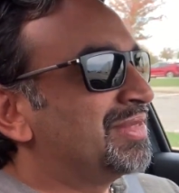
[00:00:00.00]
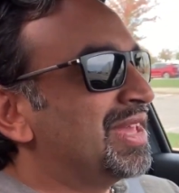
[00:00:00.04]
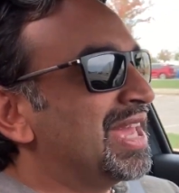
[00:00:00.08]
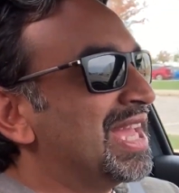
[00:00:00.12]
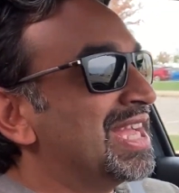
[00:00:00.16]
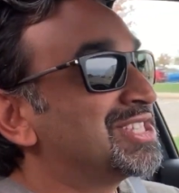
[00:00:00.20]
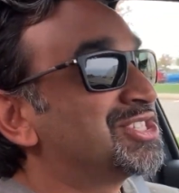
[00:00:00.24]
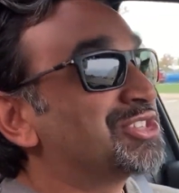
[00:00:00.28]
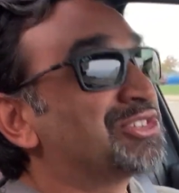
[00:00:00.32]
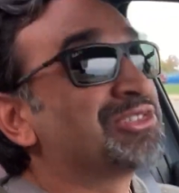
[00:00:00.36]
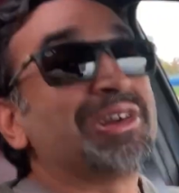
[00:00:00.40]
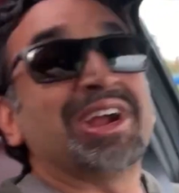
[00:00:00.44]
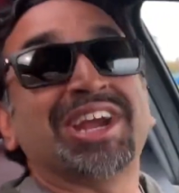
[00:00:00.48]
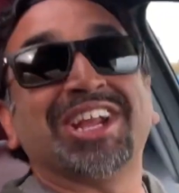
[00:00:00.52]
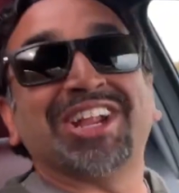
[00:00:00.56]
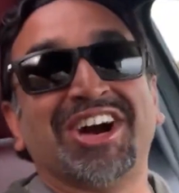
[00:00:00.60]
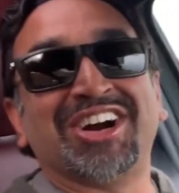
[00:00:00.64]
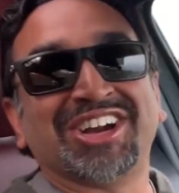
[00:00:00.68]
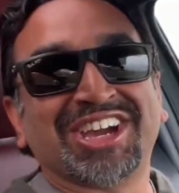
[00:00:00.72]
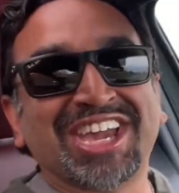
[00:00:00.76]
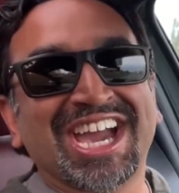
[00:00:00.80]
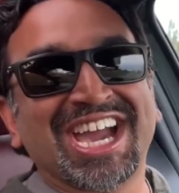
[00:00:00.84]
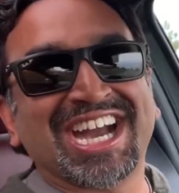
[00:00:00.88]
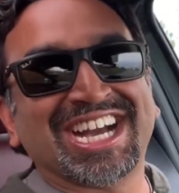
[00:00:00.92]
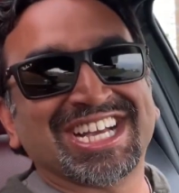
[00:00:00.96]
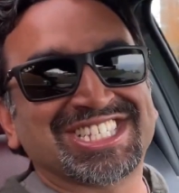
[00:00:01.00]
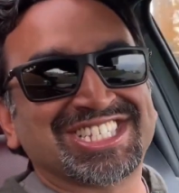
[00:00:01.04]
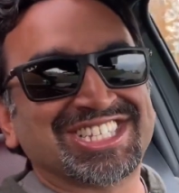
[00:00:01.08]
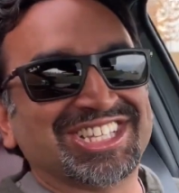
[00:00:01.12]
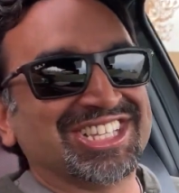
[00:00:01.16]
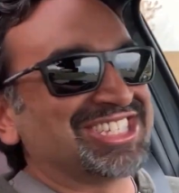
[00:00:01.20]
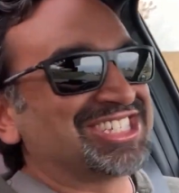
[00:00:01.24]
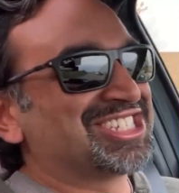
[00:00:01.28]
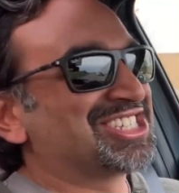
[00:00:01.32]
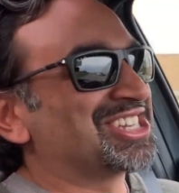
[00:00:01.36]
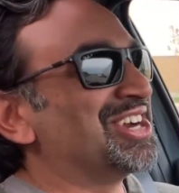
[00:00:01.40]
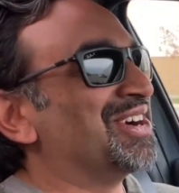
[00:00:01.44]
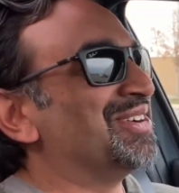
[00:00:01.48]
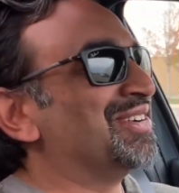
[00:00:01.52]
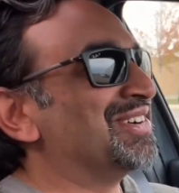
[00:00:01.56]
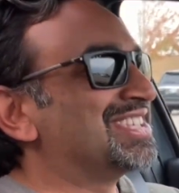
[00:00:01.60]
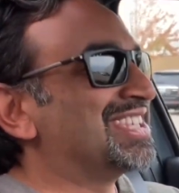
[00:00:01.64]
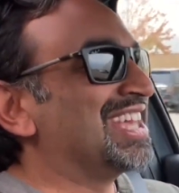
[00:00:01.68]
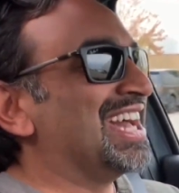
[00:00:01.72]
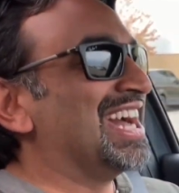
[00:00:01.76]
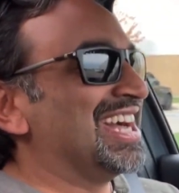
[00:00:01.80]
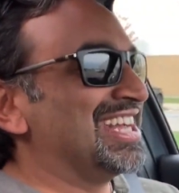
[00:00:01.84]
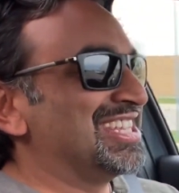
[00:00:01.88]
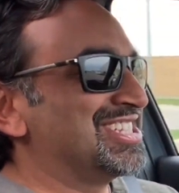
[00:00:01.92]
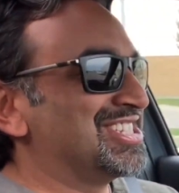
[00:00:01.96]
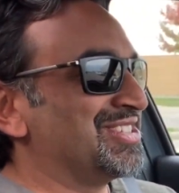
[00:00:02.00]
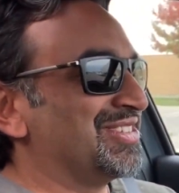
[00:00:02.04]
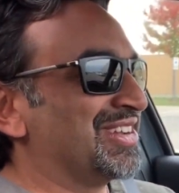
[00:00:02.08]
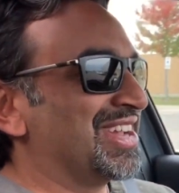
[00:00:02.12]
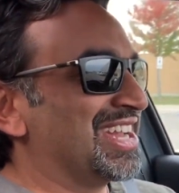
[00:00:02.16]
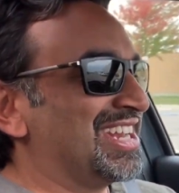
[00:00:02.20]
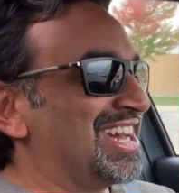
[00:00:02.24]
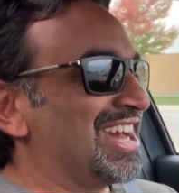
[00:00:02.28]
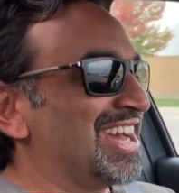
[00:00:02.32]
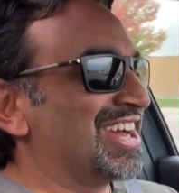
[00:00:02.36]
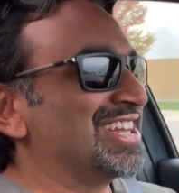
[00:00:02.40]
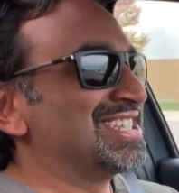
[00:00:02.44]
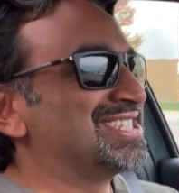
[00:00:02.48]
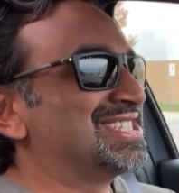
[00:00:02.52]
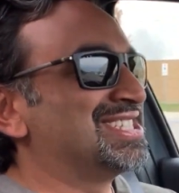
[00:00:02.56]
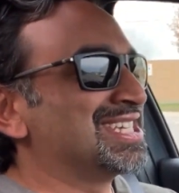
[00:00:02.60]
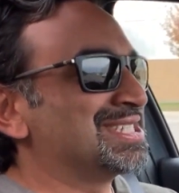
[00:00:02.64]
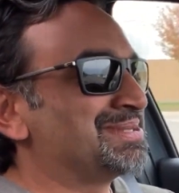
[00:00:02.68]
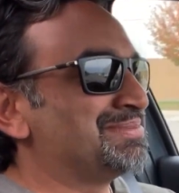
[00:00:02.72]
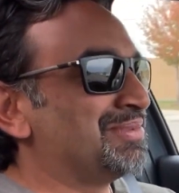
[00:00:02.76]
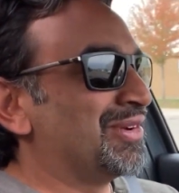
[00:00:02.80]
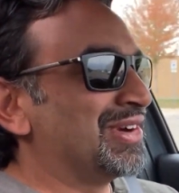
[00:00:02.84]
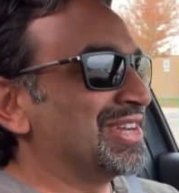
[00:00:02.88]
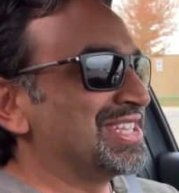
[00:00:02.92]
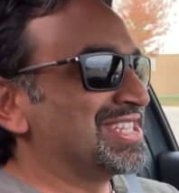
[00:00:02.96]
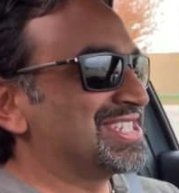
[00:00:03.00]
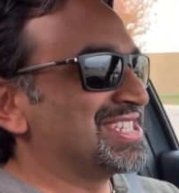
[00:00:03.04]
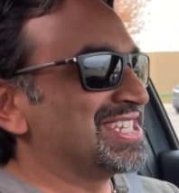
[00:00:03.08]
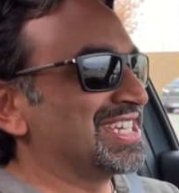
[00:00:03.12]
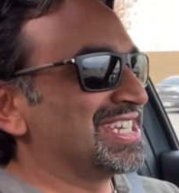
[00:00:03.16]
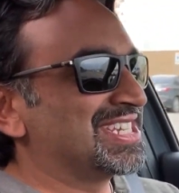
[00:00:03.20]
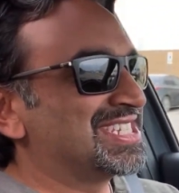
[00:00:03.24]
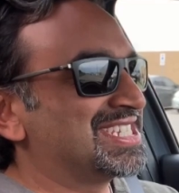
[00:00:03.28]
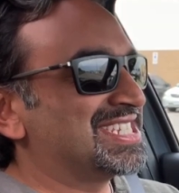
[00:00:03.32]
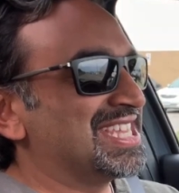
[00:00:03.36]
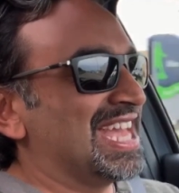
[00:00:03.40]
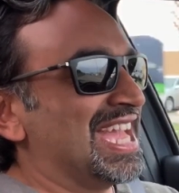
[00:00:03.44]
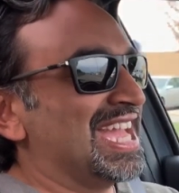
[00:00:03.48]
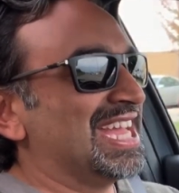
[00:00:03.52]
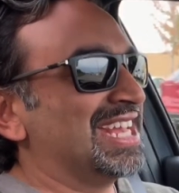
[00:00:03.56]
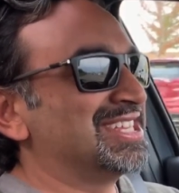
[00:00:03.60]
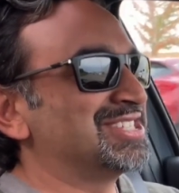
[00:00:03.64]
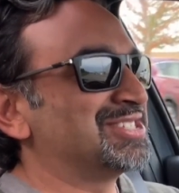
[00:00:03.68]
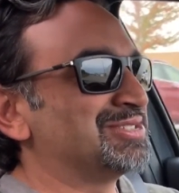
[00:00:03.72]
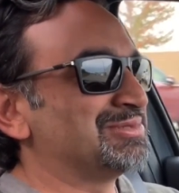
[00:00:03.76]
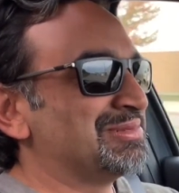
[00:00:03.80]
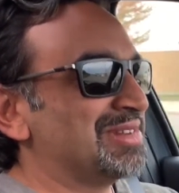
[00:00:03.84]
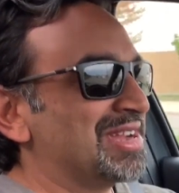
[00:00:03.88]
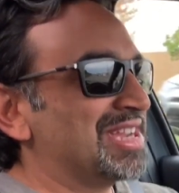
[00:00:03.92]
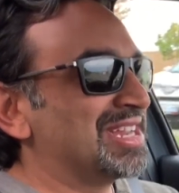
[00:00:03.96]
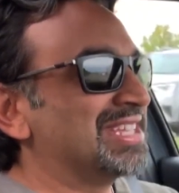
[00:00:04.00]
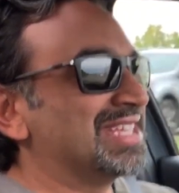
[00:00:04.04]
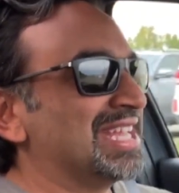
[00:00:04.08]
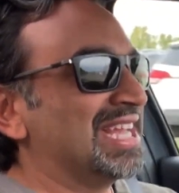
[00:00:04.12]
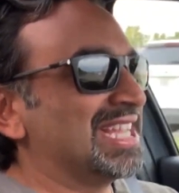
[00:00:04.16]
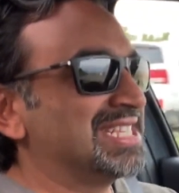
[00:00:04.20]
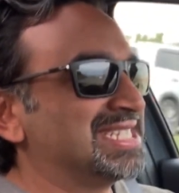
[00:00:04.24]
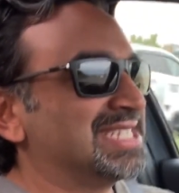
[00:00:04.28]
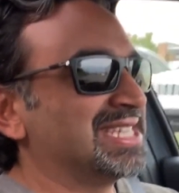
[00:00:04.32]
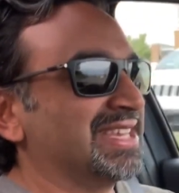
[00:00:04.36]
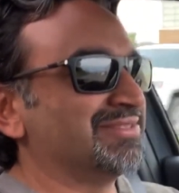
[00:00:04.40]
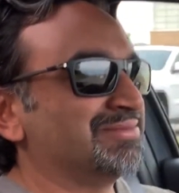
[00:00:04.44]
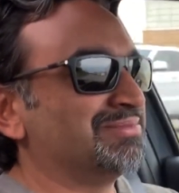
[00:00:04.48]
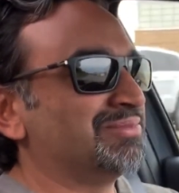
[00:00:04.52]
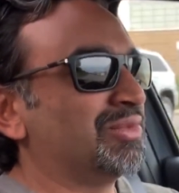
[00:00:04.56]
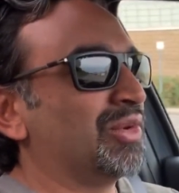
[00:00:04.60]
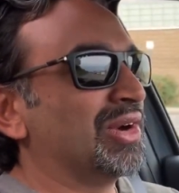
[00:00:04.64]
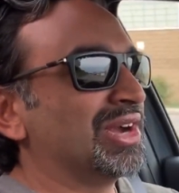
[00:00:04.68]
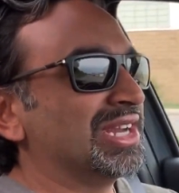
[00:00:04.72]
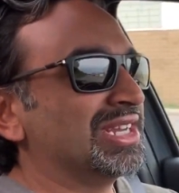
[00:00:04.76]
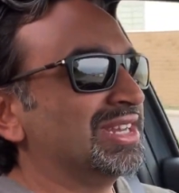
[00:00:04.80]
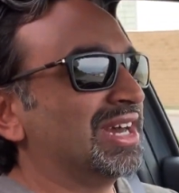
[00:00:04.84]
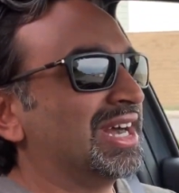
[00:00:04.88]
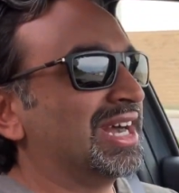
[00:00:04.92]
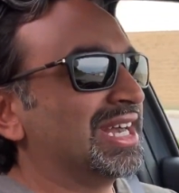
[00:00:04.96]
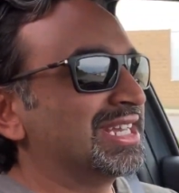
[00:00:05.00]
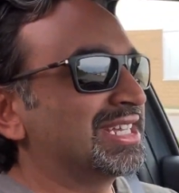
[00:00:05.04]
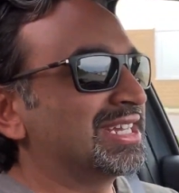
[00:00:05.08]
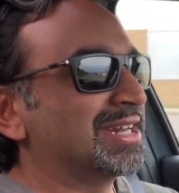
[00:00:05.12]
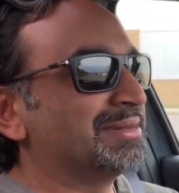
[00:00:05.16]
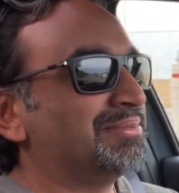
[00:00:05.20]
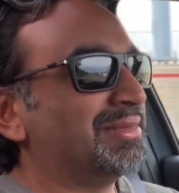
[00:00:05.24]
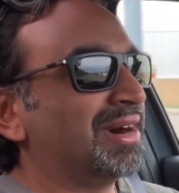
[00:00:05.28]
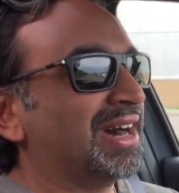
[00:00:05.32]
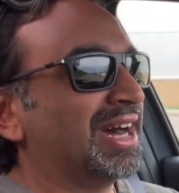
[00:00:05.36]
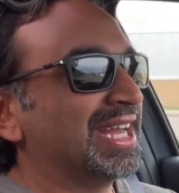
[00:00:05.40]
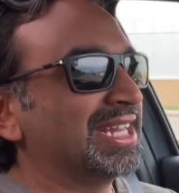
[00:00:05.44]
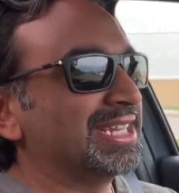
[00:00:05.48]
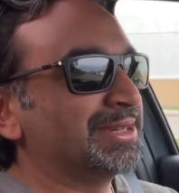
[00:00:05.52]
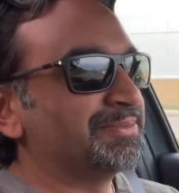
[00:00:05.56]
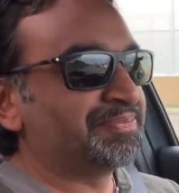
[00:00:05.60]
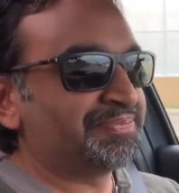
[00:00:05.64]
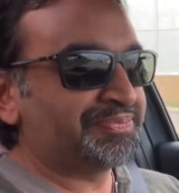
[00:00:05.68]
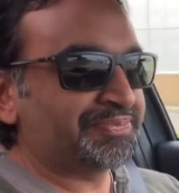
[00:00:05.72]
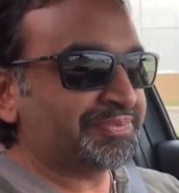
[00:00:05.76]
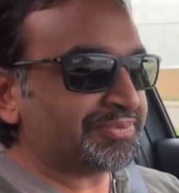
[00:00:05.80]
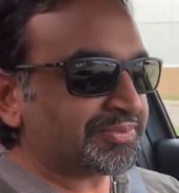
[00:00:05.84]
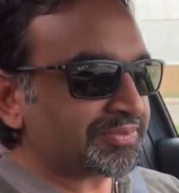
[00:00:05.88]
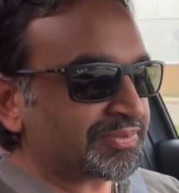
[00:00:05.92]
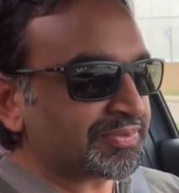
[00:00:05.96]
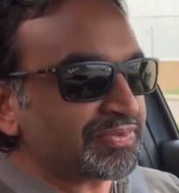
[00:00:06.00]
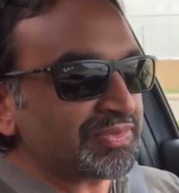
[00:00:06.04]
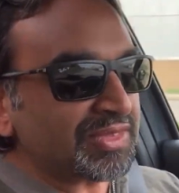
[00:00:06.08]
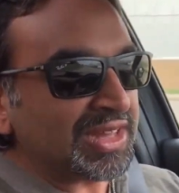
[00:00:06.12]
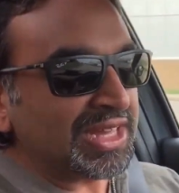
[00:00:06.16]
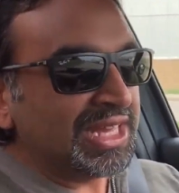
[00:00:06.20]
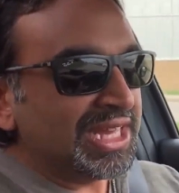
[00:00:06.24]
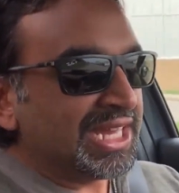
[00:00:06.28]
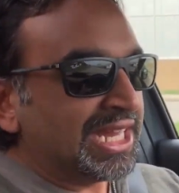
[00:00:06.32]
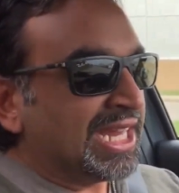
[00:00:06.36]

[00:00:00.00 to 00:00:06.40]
It's great on gas. Let's go with that. So again, I got 6.6 and it's rated at 7.9 combined.